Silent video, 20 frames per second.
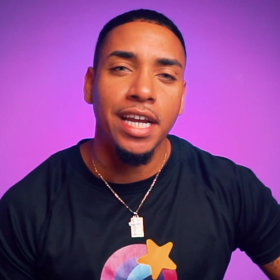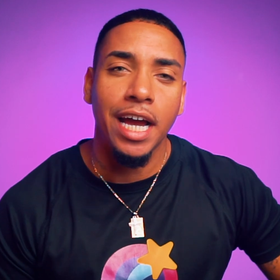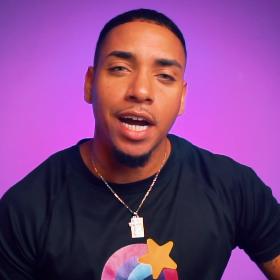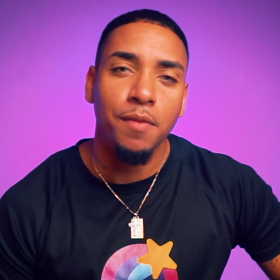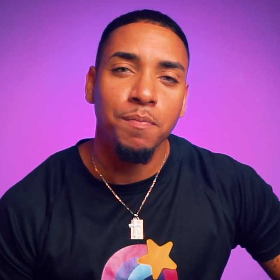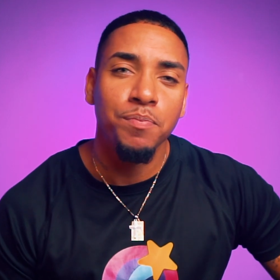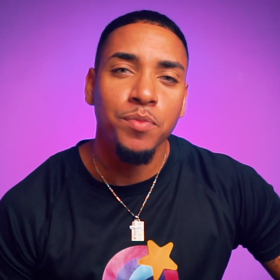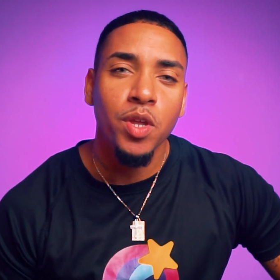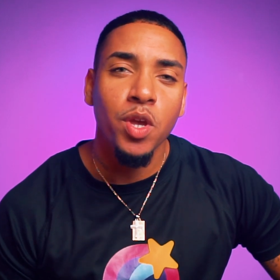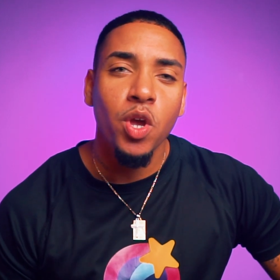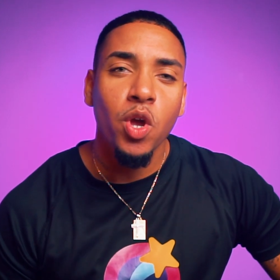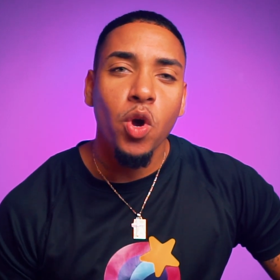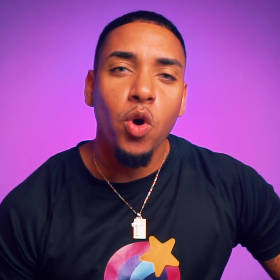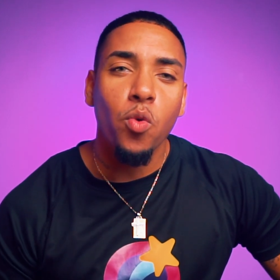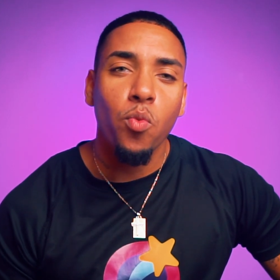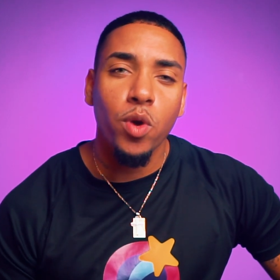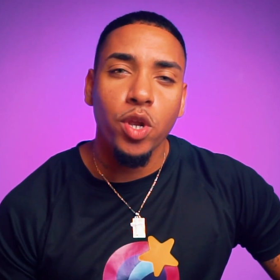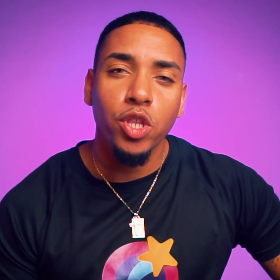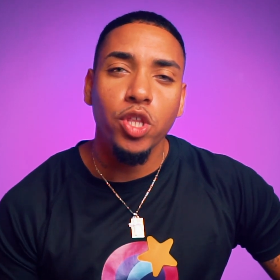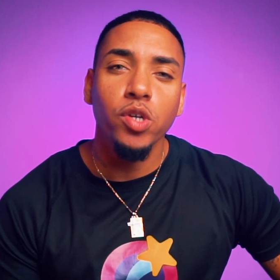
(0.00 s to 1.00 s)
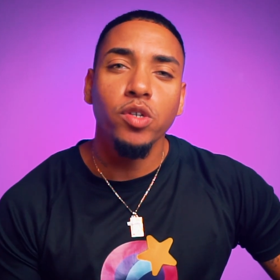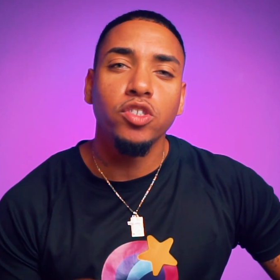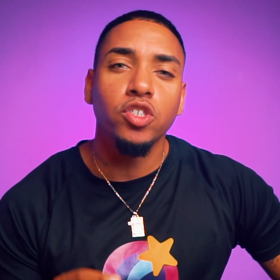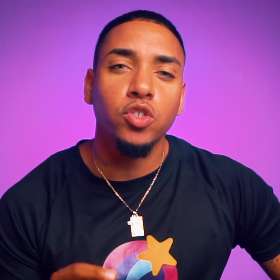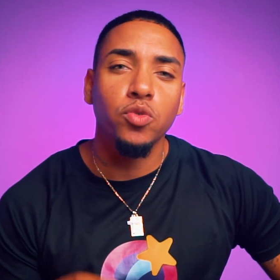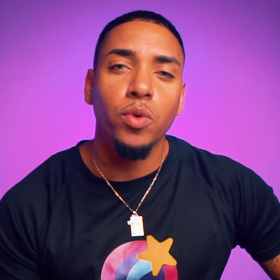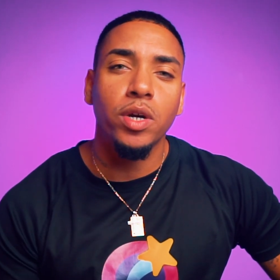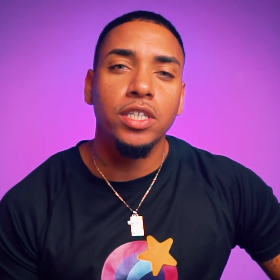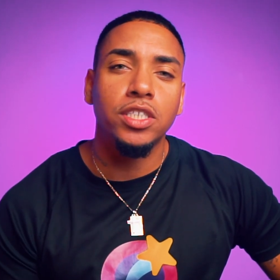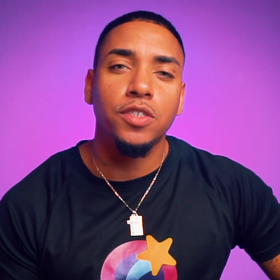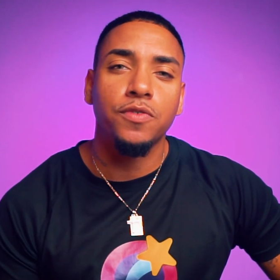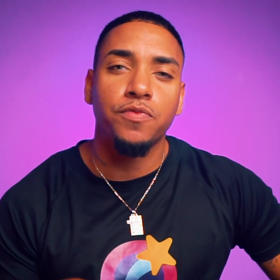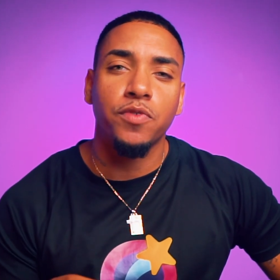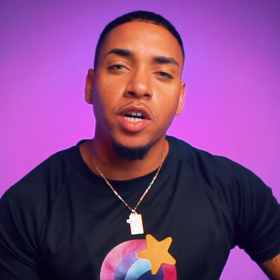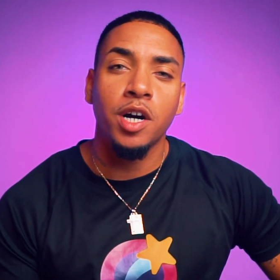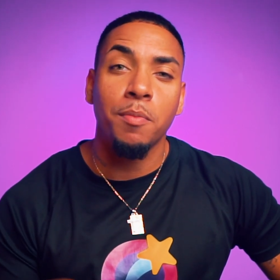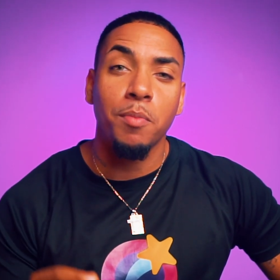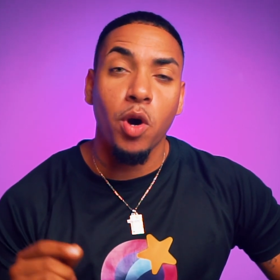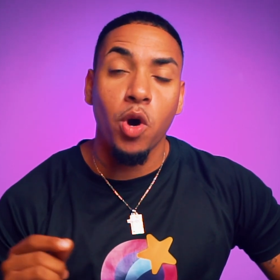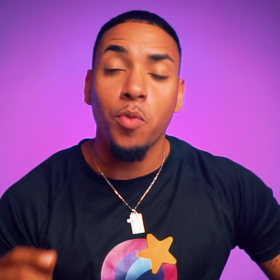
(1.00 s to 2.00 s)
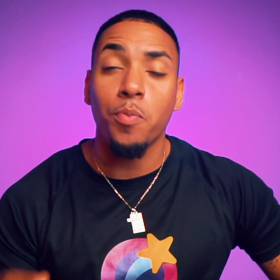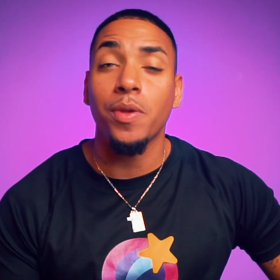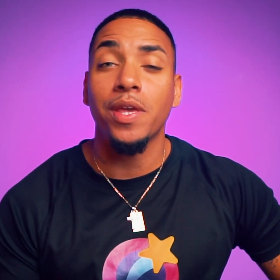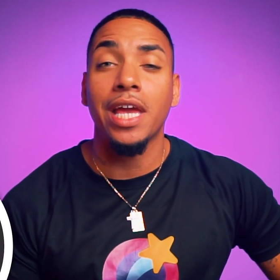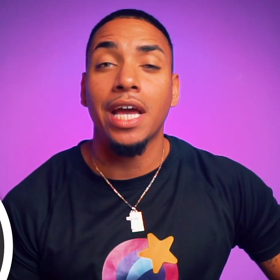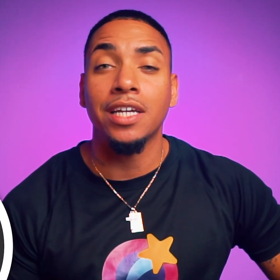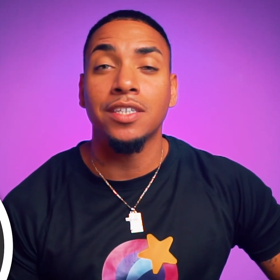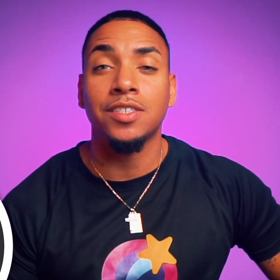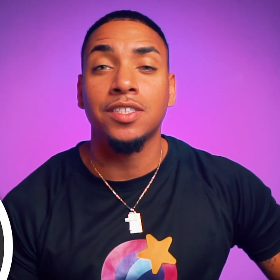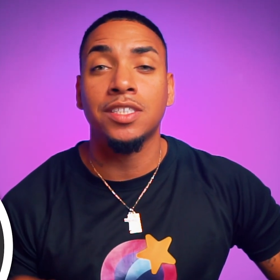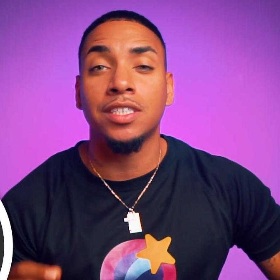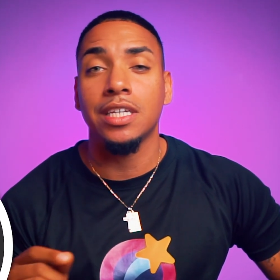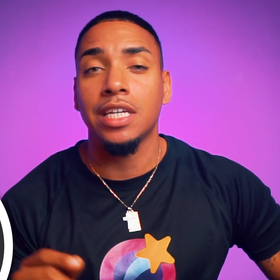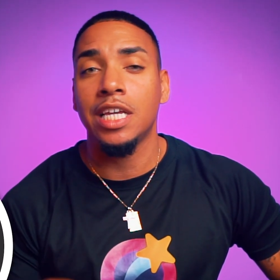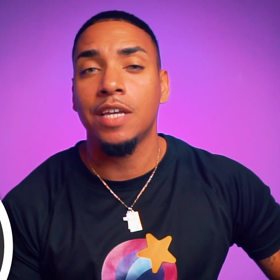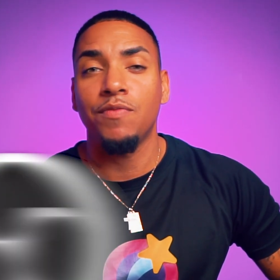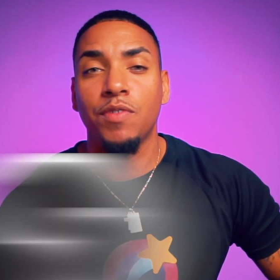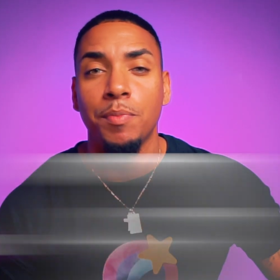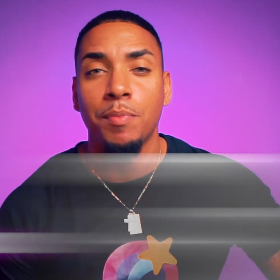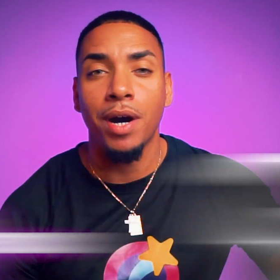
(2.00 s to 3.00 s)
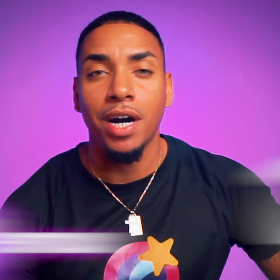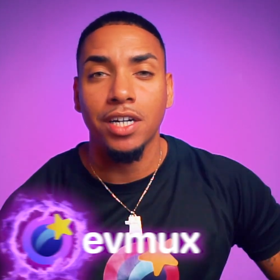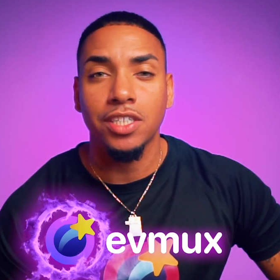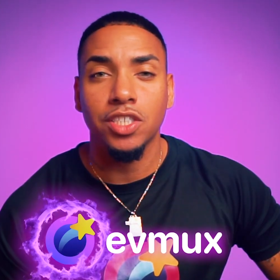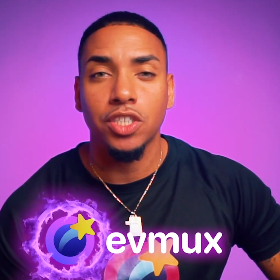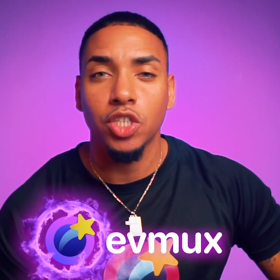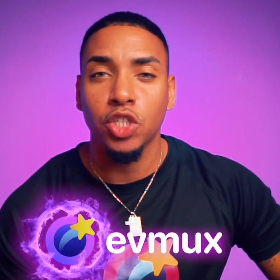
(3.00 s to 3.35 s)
now. When you switch from OBS to Evmux,